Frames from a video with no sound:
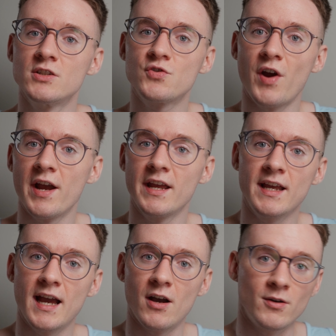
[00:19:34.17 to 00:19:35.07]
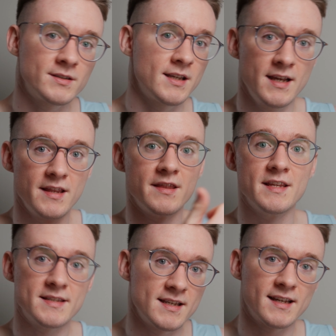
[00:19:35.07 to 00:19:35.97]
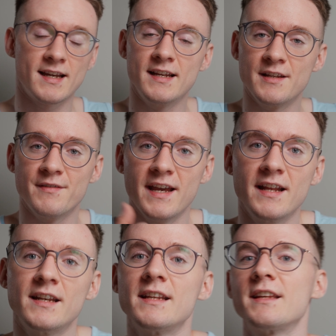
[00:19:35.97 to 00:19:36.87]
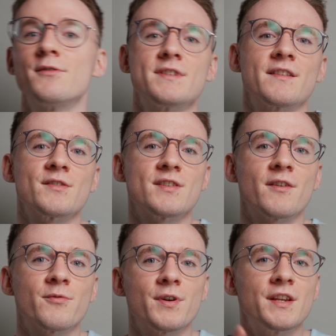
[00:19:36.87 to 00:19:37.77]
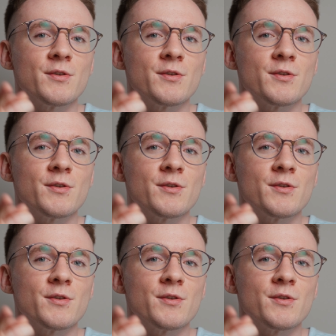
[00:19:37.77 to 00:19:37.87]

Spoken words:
trying out this kind of editing using their software,